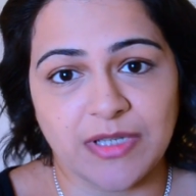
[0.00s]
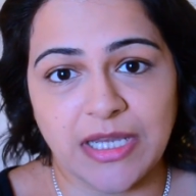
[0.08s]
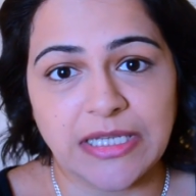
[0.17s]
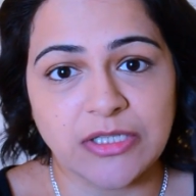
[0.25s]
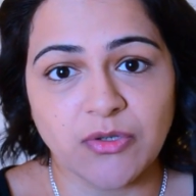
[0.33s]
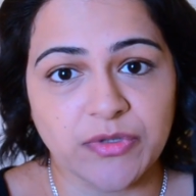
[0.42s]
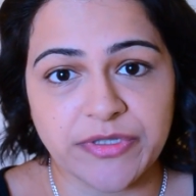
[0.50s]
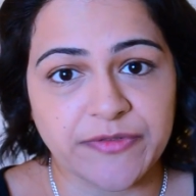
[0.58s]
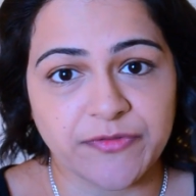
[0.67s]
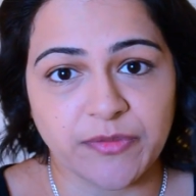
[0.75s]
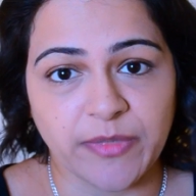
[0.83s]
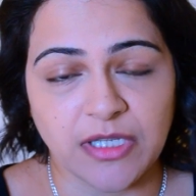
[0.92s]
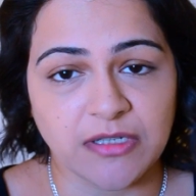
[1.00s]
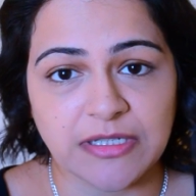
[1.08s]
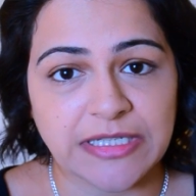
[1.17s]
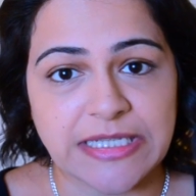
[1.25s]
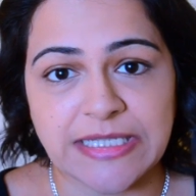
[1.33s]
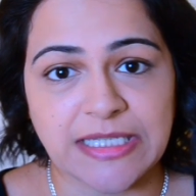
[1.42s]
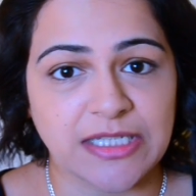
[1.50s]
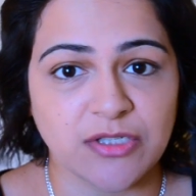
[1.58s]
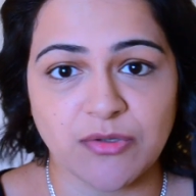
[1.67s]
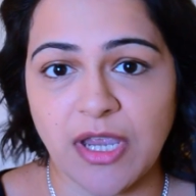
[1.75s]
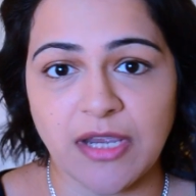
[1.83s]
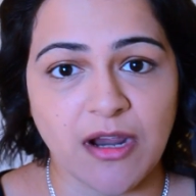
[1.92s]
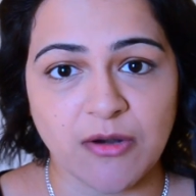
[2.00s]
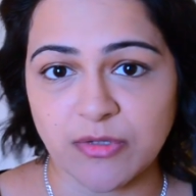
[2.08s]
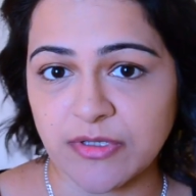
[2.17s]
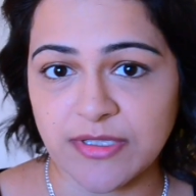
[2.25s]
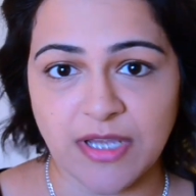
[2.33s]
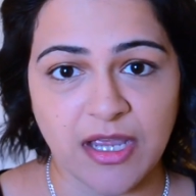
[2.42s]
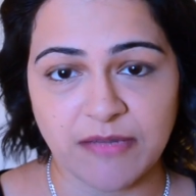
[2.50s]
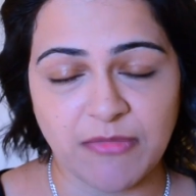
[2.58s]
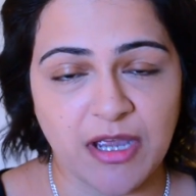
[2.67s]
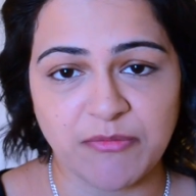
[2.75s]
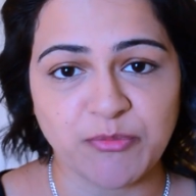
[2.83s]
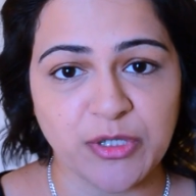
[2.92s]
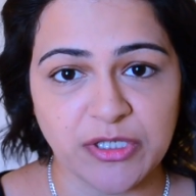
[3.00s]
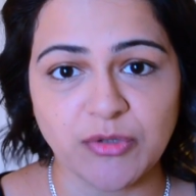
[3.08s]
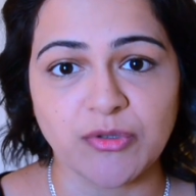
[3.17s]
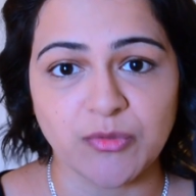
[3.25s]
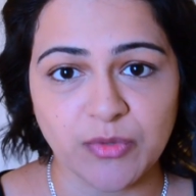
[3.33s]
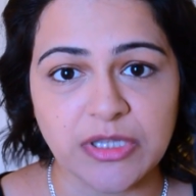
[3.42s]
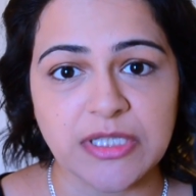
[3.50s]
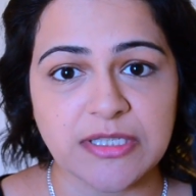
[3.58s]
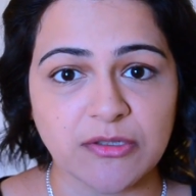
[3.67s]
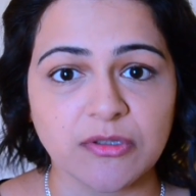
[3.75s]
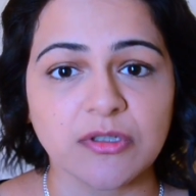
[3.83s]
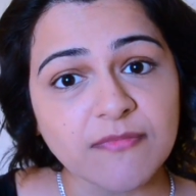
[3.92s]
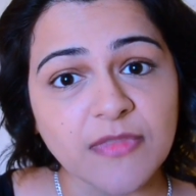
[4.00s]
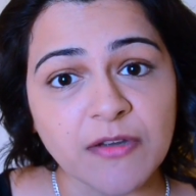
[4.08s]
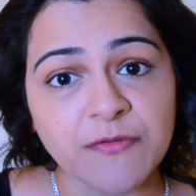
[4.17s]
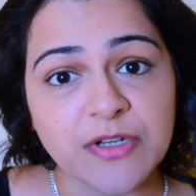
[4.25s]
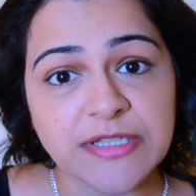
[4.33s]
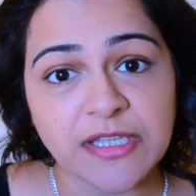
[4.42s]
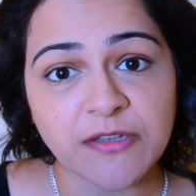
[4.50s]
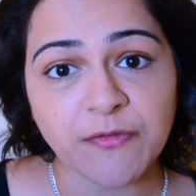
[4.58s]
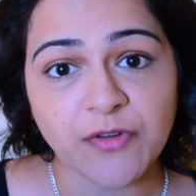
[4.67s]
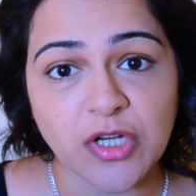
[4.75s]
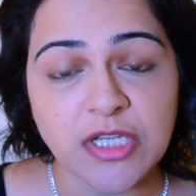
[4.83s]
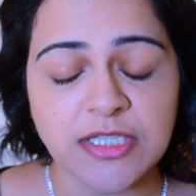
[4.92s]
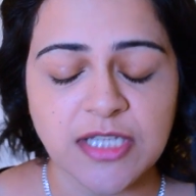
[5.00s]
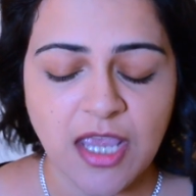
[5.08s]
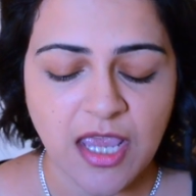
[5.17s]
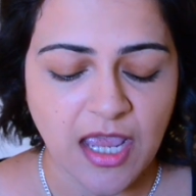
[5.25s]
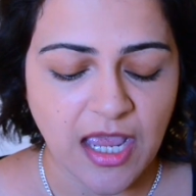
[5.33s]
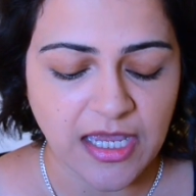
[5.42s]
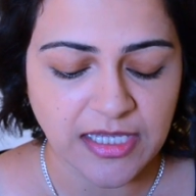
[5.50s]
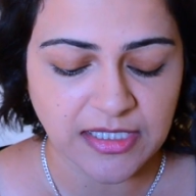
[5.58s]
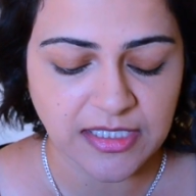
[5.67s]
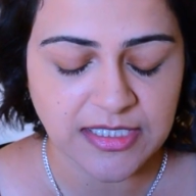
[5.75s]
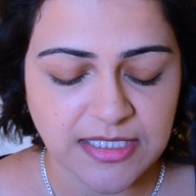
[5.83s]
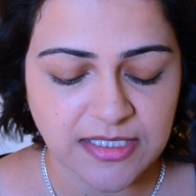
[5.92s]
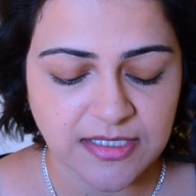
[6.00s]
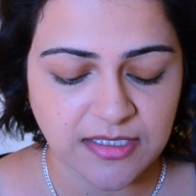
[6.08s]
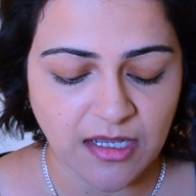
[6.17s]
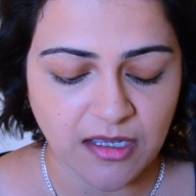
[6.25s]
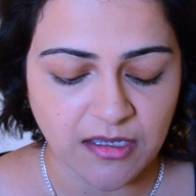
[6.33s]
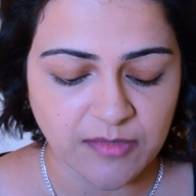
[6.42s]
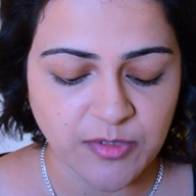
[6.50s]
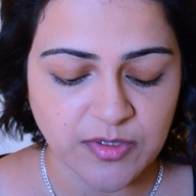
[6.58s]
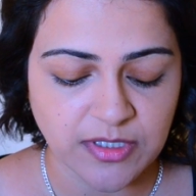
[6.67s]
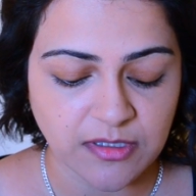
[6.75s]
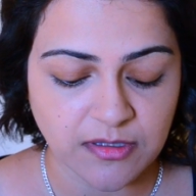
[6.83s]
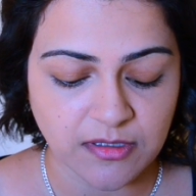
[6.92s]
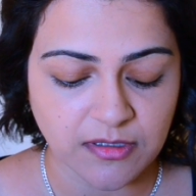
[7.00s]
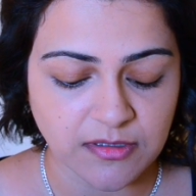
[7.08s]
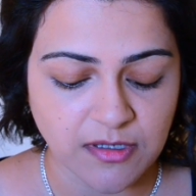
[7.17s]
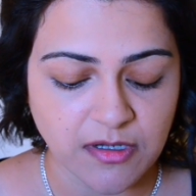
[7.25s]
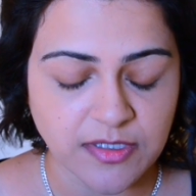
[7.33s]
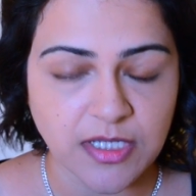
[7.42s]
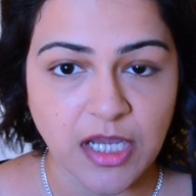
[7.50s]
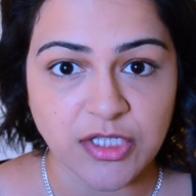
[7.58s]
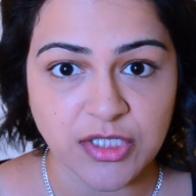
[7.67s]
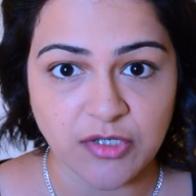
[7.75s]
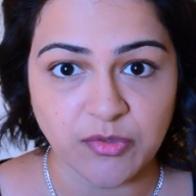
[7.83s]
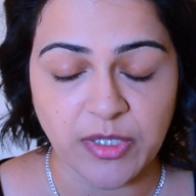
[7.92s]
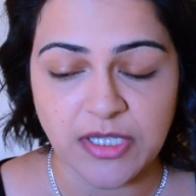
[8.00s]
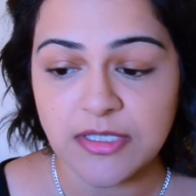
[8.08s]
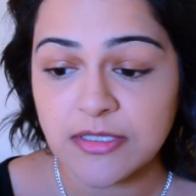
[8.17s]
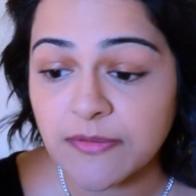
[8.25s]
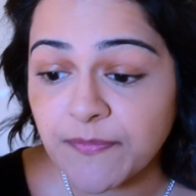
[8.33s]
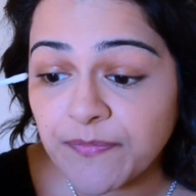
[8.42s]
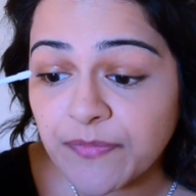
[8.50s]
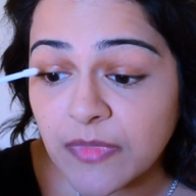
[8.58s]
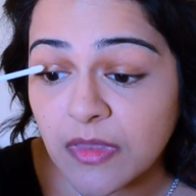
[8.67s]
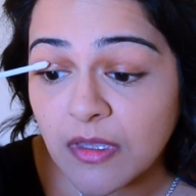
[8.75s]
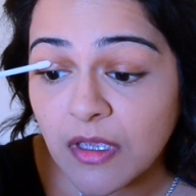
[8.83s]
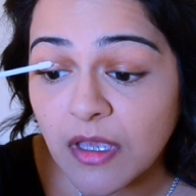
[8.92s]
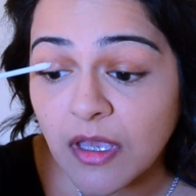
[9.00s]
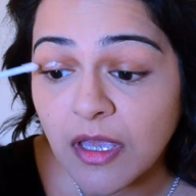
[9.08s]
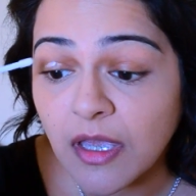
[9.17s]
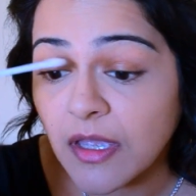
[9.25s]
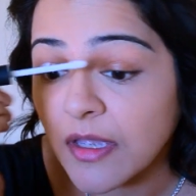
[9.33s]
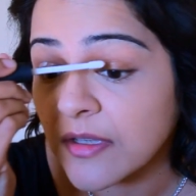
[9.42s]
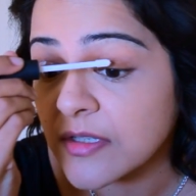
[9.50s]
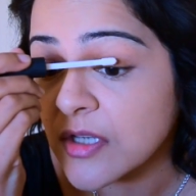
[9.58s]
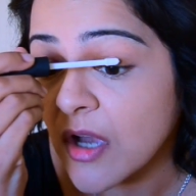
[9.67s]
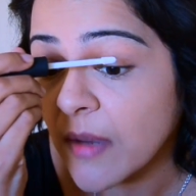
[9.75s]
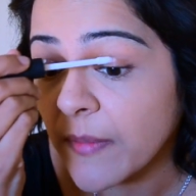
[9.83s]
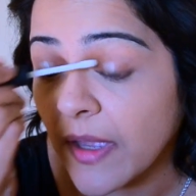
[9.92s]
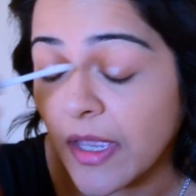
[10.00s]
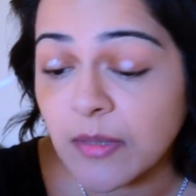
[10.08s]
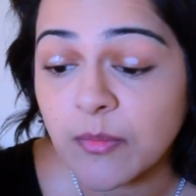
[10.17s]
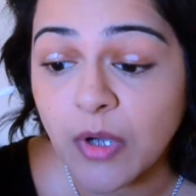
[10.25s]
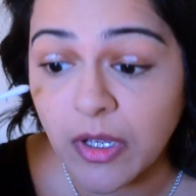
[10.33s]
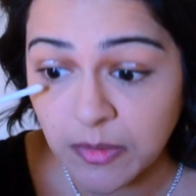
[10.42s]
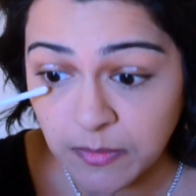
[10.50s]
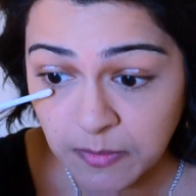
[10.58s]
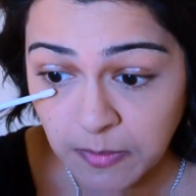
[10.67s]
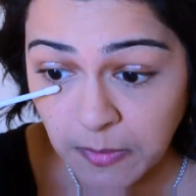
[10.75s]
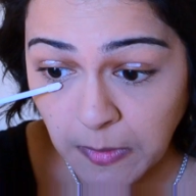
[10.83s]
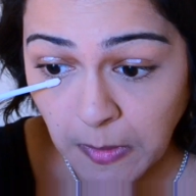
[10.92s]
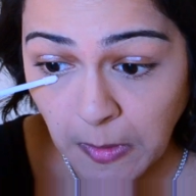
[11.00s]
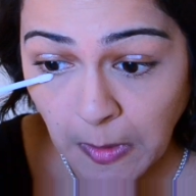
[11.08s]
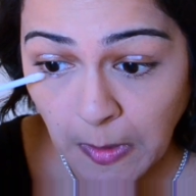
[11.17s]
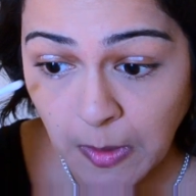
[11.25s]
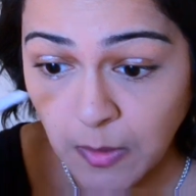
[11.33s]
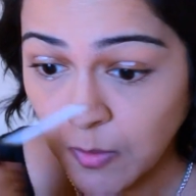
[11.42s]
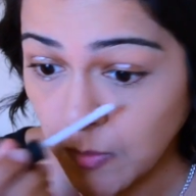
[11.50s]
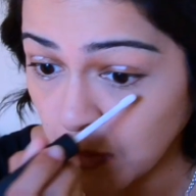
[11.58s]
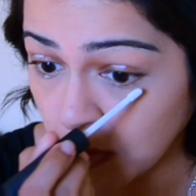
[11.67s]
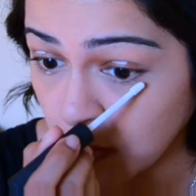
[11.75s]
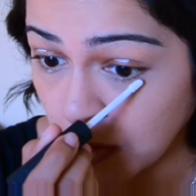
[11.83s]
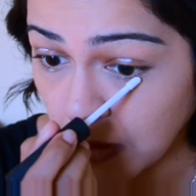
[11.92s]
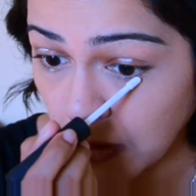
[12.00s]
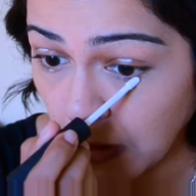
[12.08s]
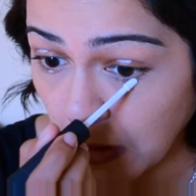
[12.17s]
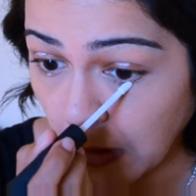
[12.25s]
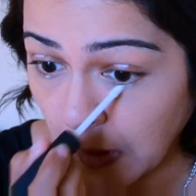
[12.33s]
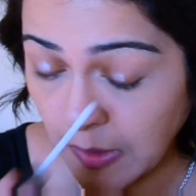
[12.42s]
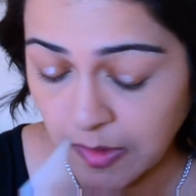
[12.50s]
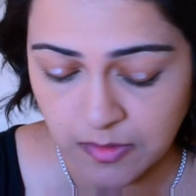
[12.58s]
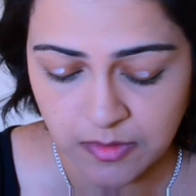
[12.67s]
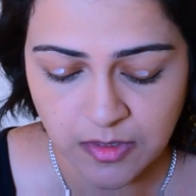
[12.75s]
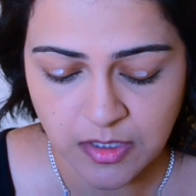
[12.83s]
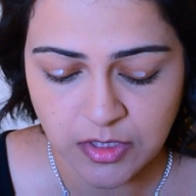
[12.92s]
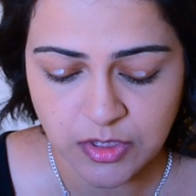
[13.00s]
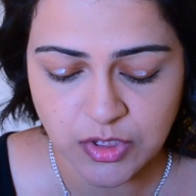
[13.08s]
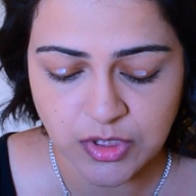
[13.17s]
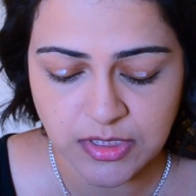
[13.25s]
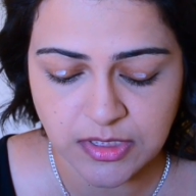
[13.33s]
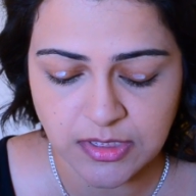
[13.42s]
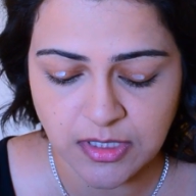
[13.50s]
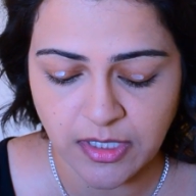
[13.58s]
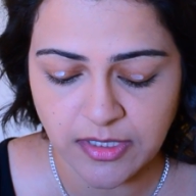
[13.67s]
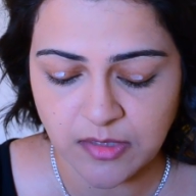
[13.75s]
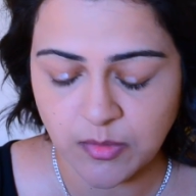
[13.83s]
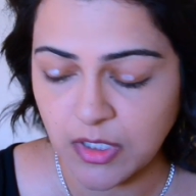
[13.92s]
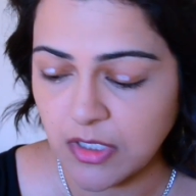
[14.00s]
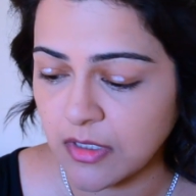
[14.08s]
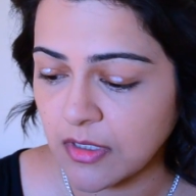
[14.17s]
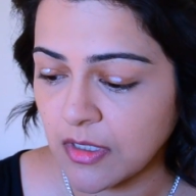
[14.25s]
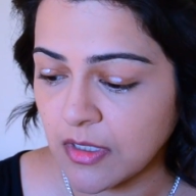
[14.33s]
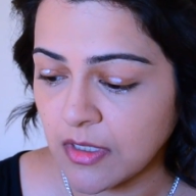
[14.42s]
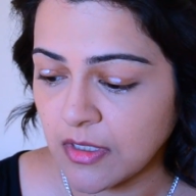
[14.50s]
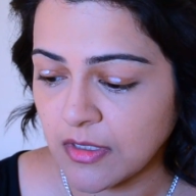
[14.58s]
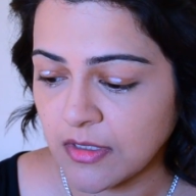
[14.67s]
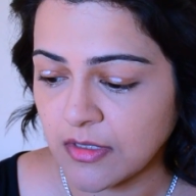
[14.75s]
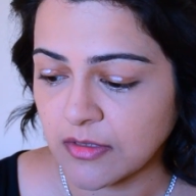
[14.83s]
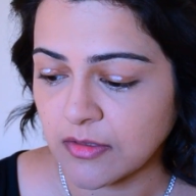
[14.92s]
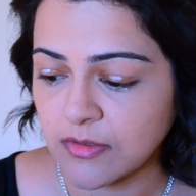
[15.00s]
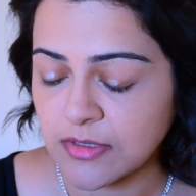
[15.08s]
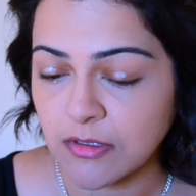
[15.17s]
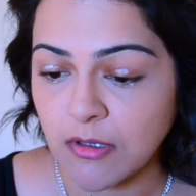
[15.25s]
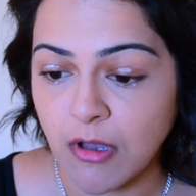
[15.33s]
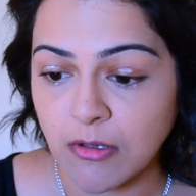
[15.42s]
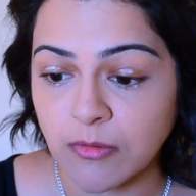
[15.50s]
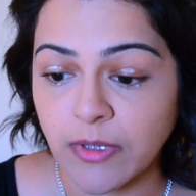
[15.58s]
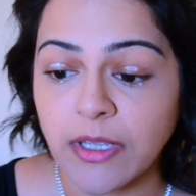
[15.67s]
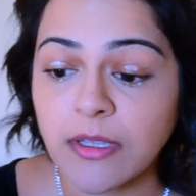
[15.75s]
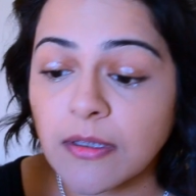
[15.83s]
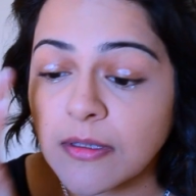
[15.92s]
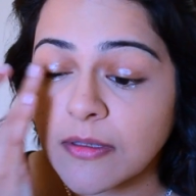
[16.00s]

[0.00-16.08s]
It goes for me at least 6 to 8 hours. I'm pretty good with this look. First thing first, and is I'm using the Nars eyeshadow base, and top and bottom will work. Just a tiny bit goes a long way.